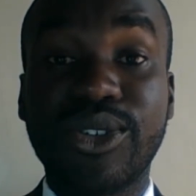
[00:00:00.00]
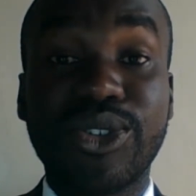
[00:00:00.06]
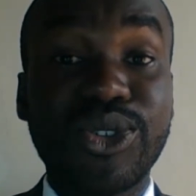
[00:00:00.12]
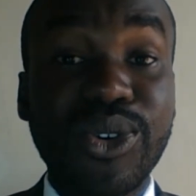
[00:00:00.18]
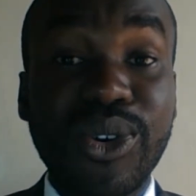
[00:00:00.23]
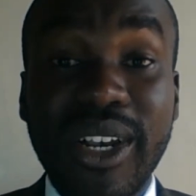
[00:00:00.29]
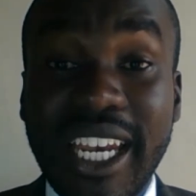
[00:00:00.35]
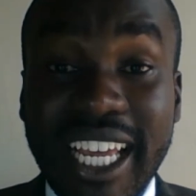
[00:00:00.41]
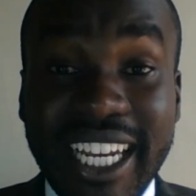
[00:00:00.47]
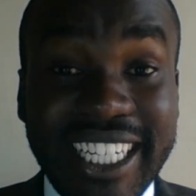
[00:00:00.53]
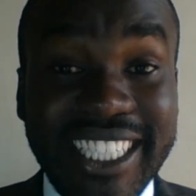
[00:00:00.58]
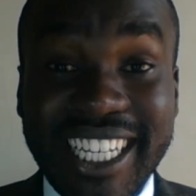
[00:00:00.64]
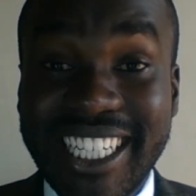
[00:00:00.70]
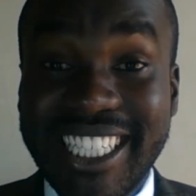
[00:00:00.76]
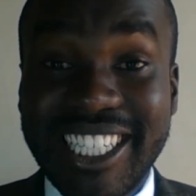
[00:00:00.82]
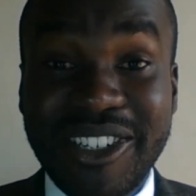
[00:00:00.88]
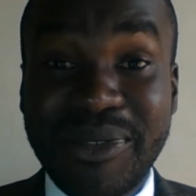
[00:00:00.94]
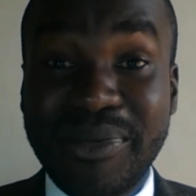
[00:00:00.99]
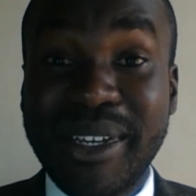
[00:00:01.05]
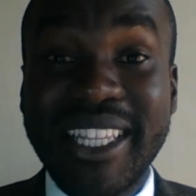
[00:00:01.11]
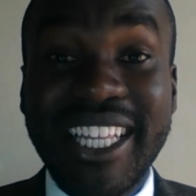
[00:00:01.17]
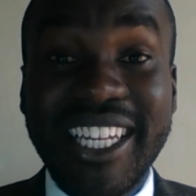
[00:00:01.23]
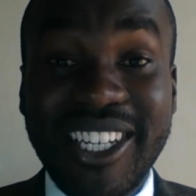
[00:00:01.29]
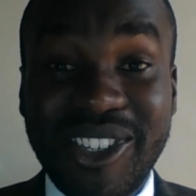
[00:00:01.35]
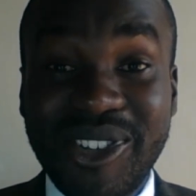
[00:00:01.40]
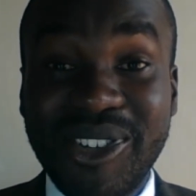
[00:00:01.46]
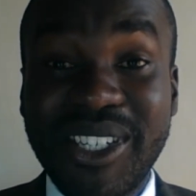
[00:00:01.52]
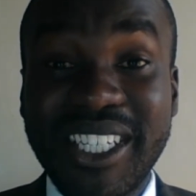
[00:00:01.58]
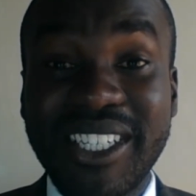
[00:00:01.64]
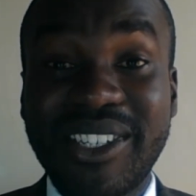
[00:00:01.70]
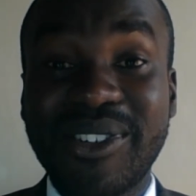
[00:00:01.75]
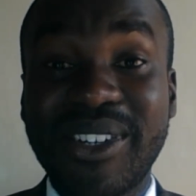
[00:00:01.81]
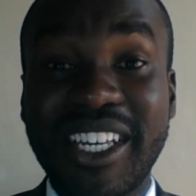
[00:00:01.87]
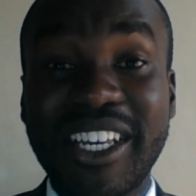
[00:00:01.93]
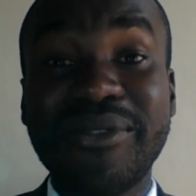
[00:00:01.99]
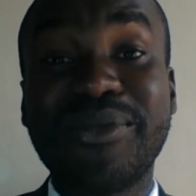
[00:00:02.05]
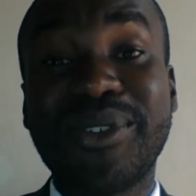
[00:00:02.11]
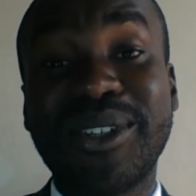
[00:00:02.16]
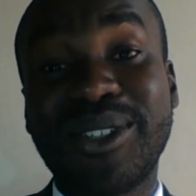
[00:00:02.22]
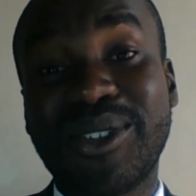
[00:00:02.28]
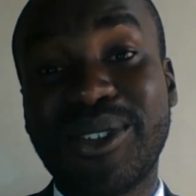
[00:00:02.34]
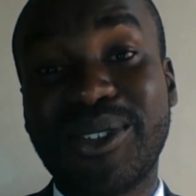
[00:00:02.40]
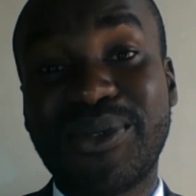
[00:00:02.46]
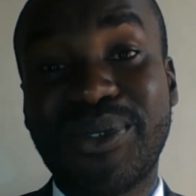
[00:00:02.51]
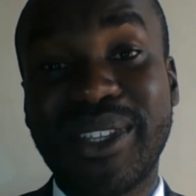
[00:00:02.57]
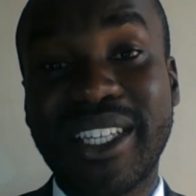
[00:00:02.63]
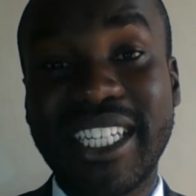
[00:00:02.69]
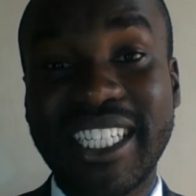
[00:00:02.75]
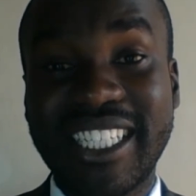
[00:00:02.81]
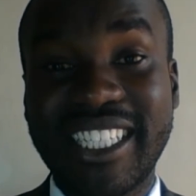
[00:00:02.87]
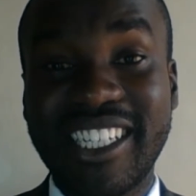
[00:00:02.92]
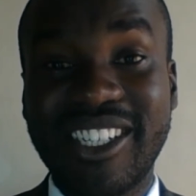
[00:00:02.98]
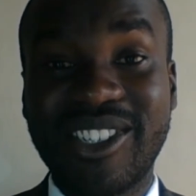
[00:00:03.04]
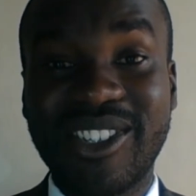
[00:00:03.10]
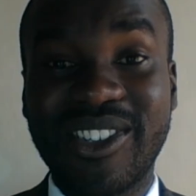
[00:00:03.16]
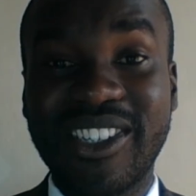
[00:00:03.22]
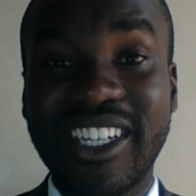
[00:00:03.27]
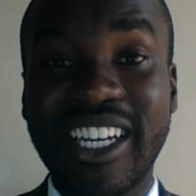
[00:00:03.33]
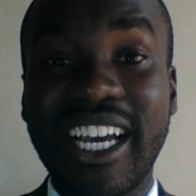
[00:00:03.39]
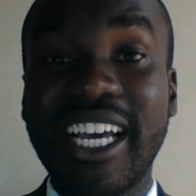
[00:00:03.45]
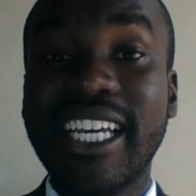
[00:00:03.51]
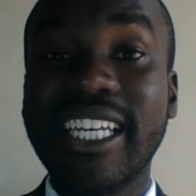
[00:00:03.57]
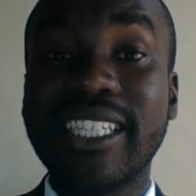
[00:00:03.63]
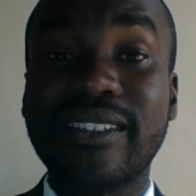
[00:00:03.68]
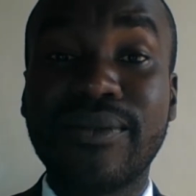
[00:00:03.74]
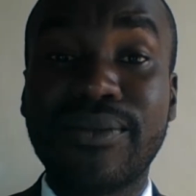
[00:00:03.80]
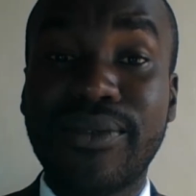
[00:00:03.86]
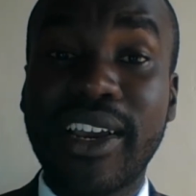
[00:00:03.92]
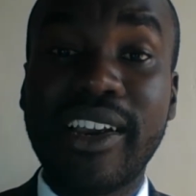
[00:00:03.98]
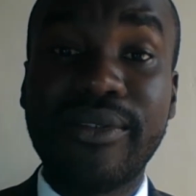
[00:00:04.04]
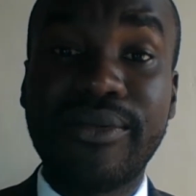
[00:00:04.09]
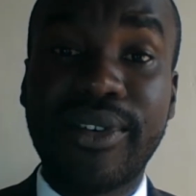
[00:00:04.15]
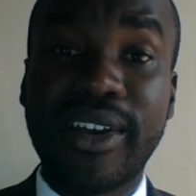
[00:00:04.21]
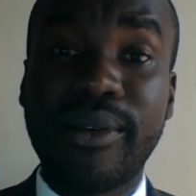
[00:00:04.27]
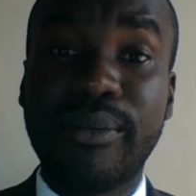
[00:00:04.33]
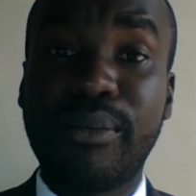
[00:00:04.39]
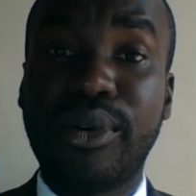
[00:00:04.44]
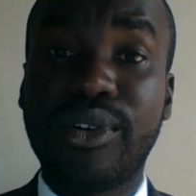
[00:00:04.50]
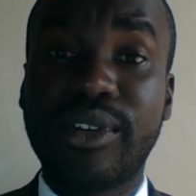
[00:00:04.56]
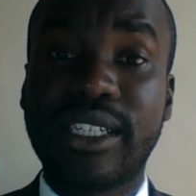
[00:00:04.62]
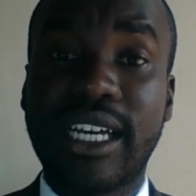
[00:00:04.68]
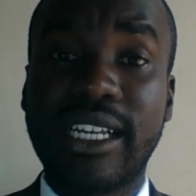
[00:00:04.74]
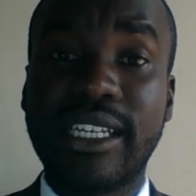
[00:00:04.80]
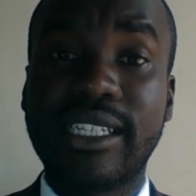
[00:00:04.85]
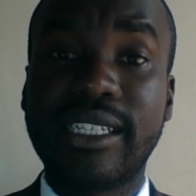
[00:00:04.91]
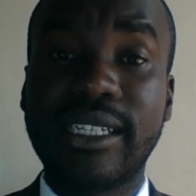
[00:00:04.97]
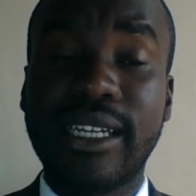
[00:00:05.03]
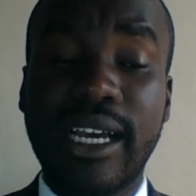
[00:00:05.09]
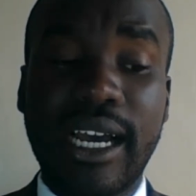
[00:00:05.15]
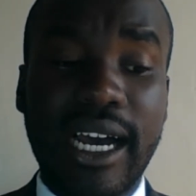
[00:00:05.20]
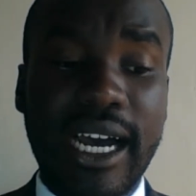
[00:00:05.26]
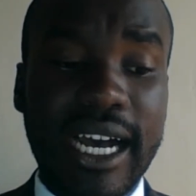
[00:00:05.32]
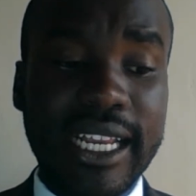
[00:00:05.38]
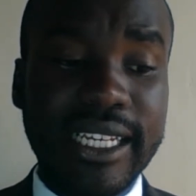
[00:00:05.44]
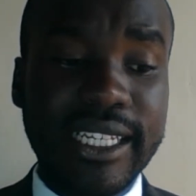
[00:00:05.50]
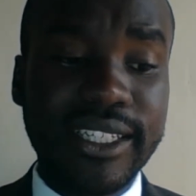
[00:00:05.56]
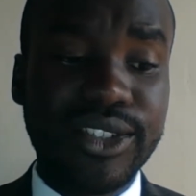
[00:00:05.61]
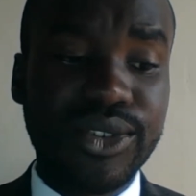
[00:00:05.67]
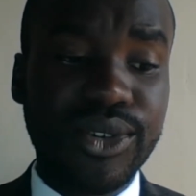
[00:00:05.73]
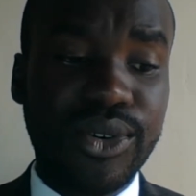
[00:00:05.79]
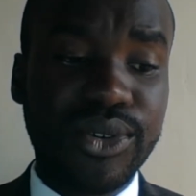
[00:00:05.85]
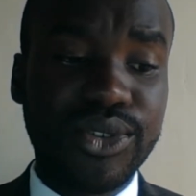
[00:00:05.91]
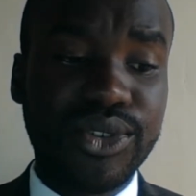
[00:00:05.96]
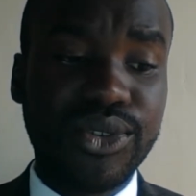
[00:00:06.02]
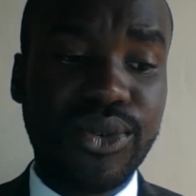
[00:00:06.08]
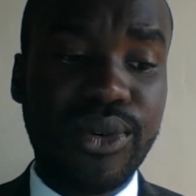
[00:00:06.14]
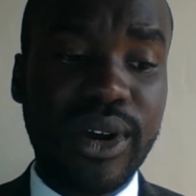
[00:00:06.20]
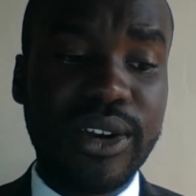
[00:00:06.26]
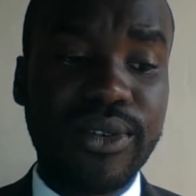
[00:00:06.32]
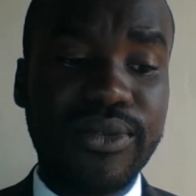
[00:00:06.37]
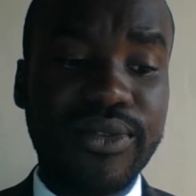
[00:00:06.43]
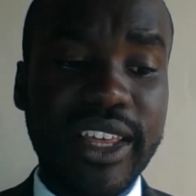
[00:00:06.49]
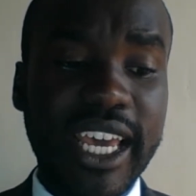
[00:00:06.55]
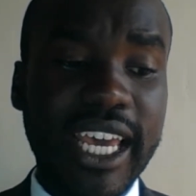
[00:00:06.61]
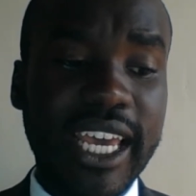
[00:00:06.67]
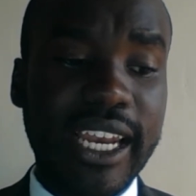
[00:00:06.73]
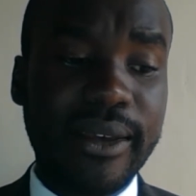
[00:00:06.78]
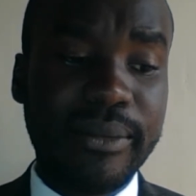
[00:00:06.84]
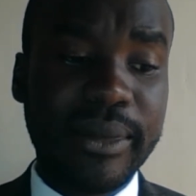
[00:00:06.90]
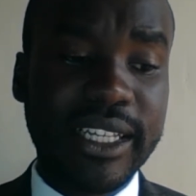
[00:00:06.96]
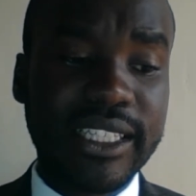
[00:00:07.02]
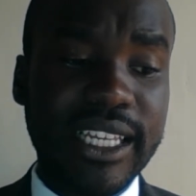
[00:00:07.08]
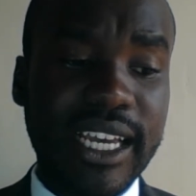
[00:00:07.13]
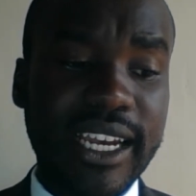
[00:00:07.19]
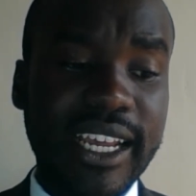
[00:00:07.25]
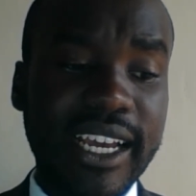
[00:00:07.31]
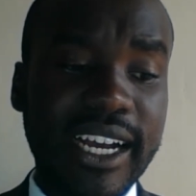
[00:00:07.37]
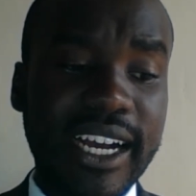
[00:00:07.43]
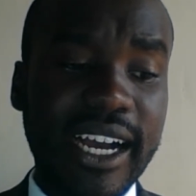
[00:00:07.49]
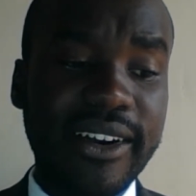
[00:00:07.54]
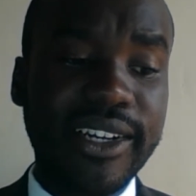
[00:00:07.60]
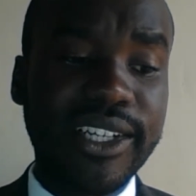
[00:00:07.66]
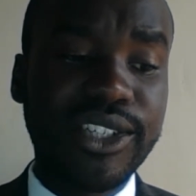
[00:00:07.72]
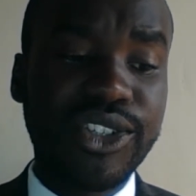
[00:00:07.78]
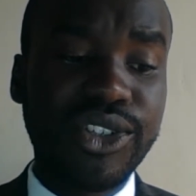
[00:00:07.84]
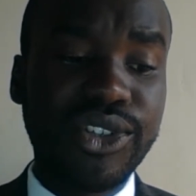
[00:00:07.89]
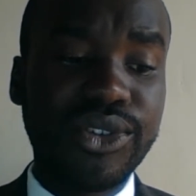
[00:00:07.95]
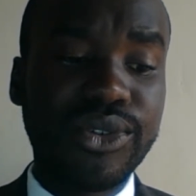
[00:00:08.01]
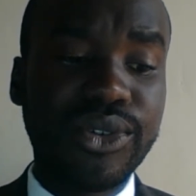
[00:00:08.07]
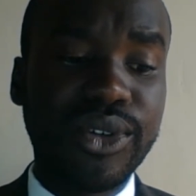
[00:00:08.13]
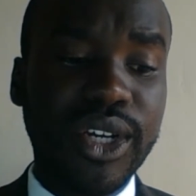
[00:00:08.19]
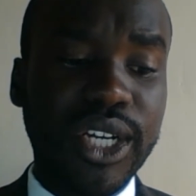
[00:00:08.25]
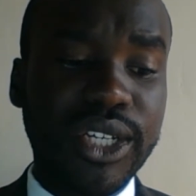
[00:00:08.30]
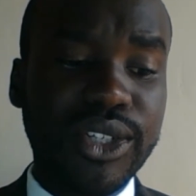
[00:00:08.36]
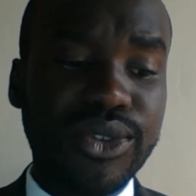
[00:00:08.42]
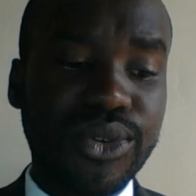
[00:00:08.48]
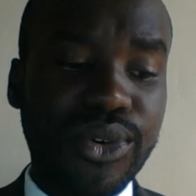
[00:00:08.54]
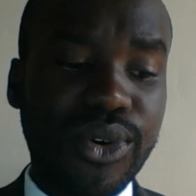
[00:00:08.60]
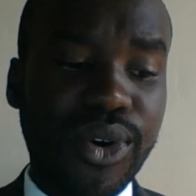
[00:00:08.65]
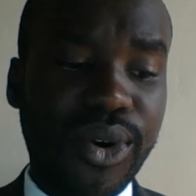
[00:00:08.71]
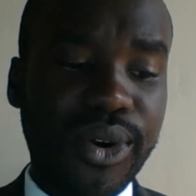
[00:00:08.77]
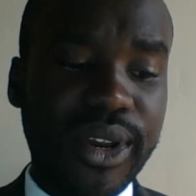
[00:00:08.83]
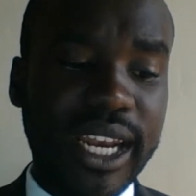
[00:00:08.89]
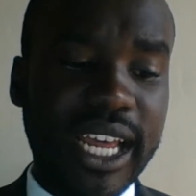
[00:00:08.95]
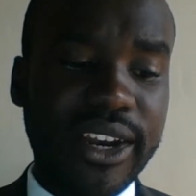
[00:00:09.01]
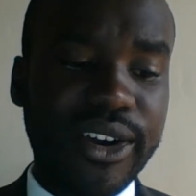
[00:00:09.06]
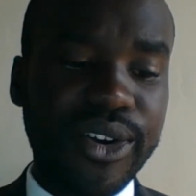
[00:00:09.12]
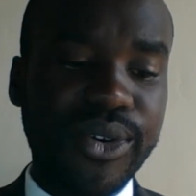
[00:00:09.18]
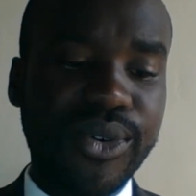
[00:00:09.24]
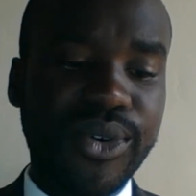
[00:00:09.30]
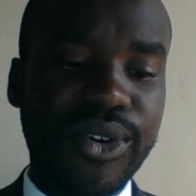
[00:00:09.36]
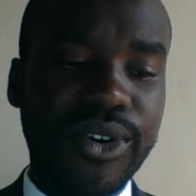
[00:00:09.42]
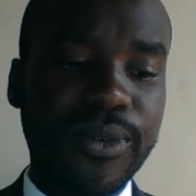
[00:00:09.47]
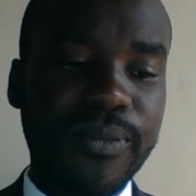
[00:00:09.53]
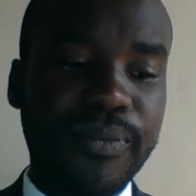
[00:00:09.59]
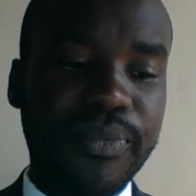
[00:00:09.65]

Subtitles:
So, ladies and gentlemen, the duty to give reasons for the decision is very, very important, and it's also one of the elements. And I encourage you to go on and look